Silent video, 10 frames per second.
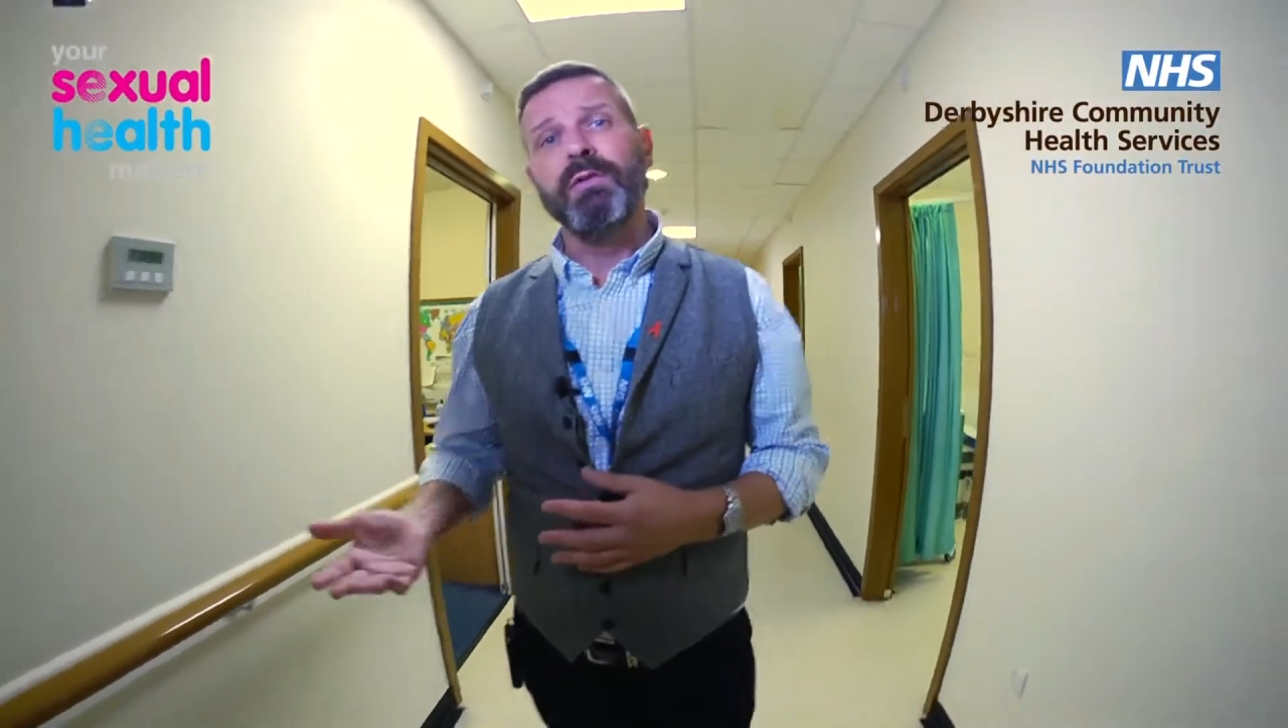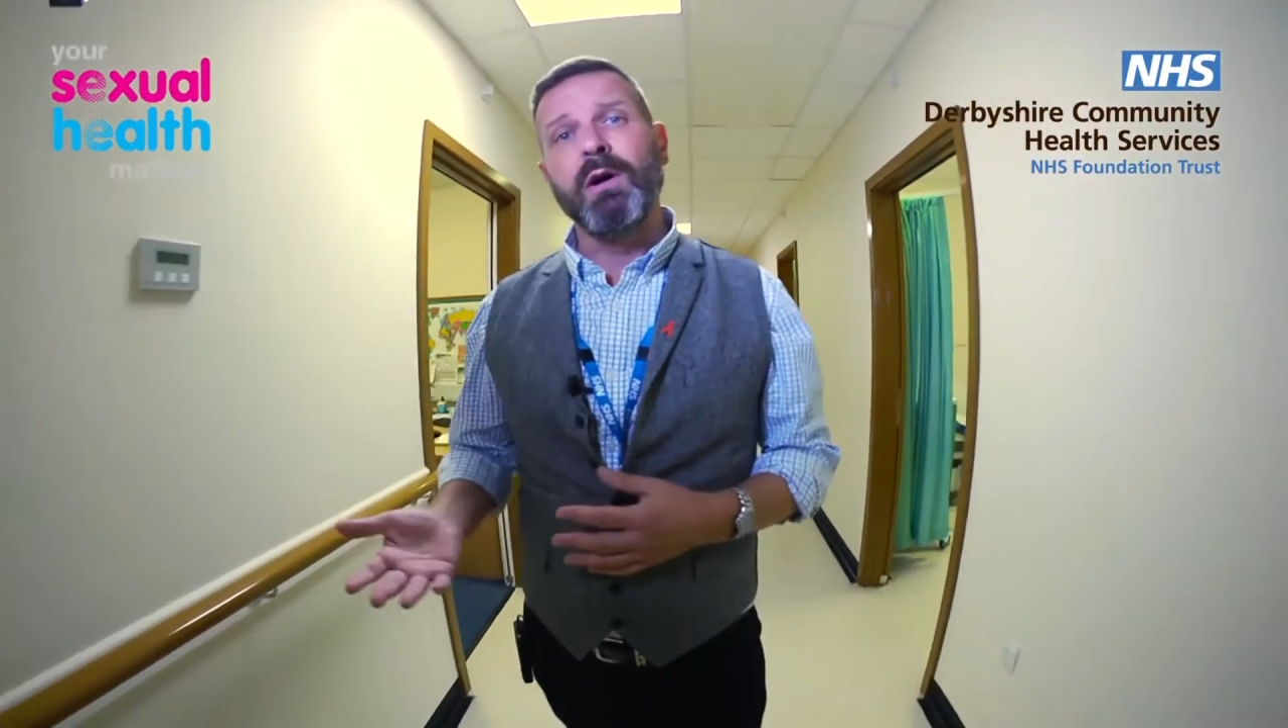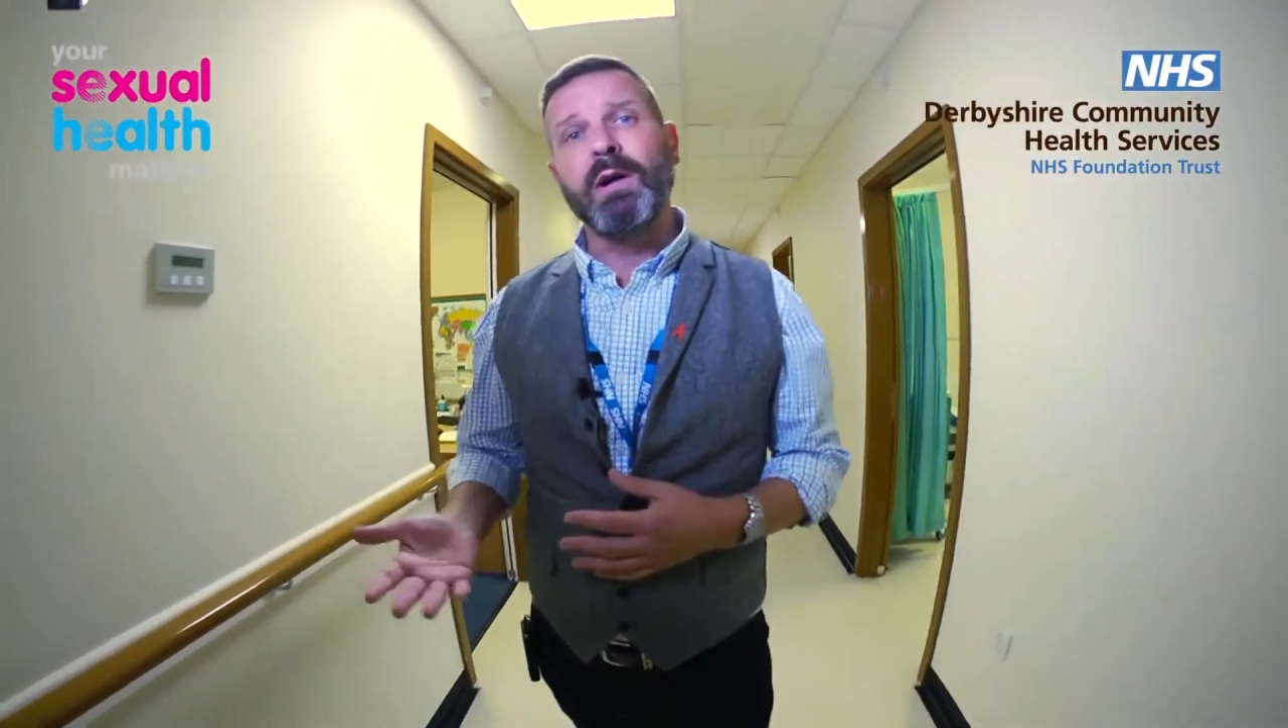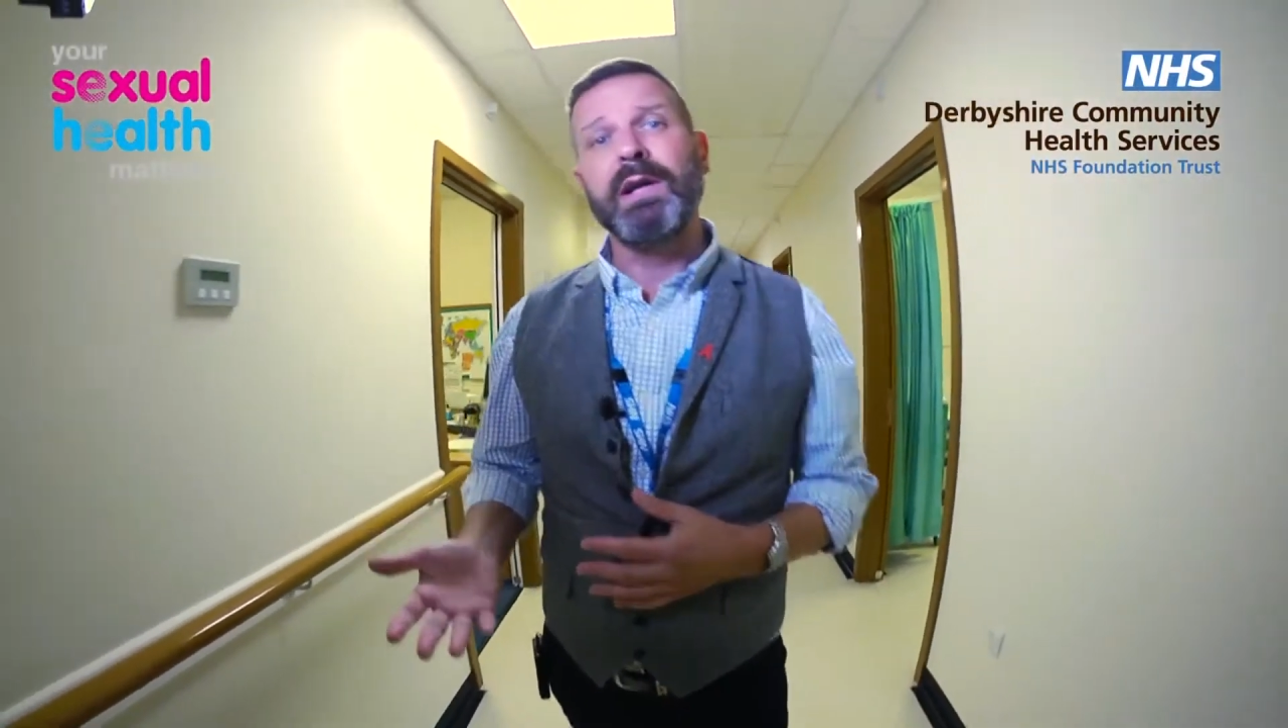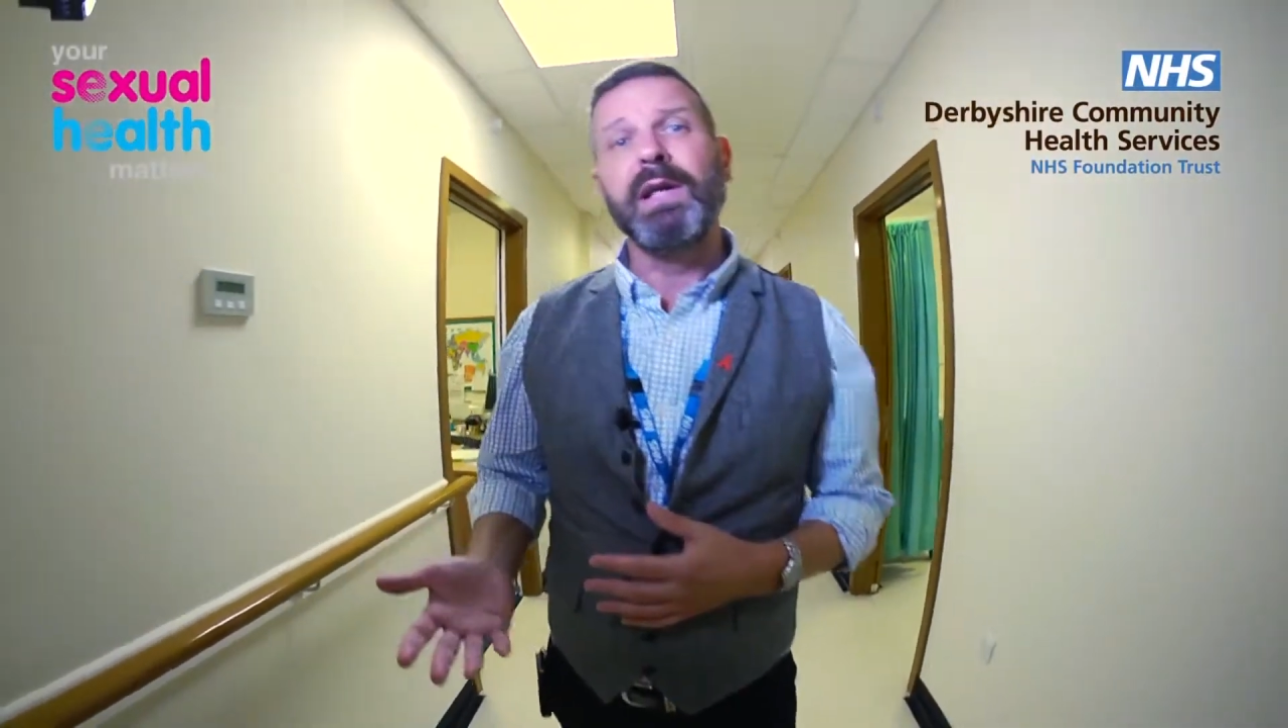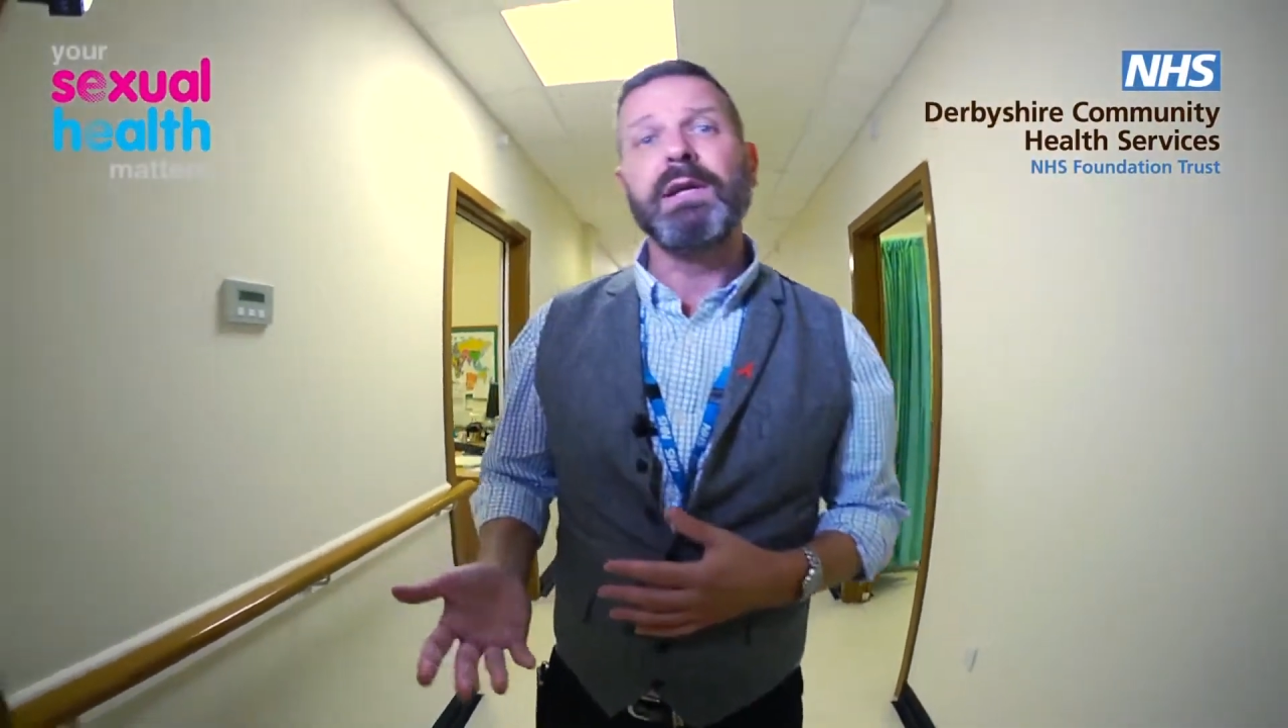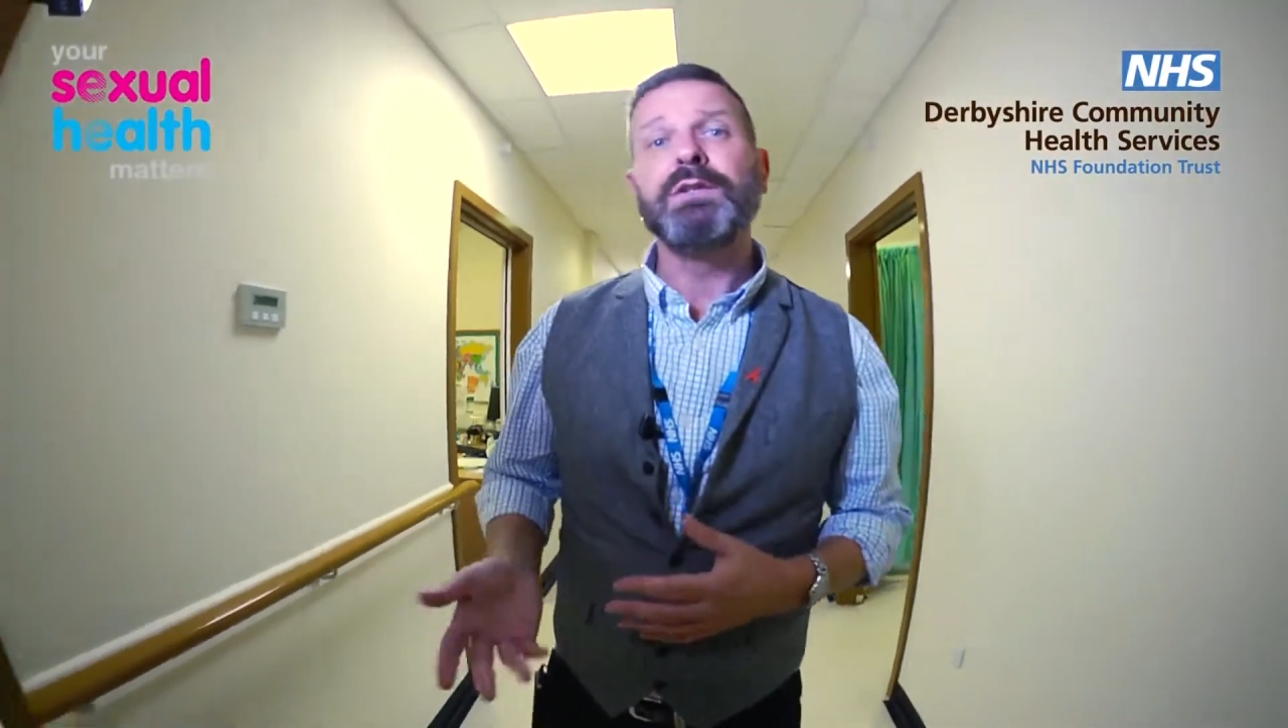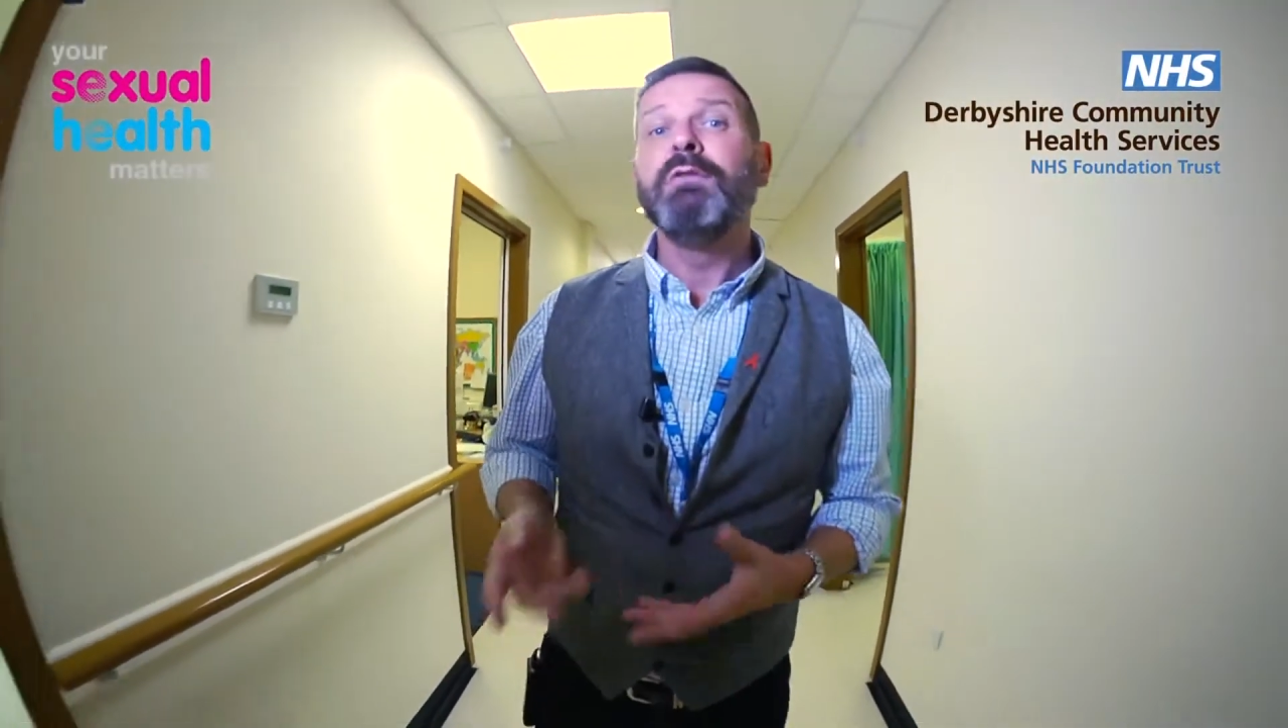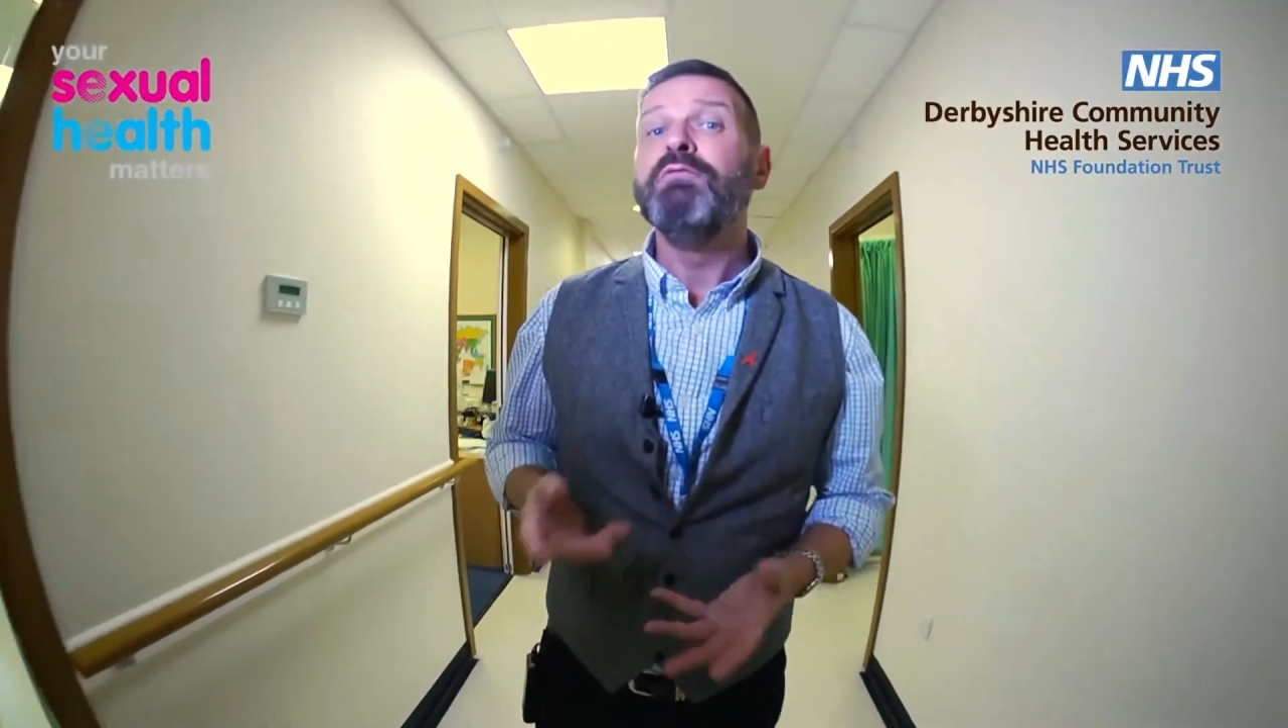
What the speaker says: our clinics,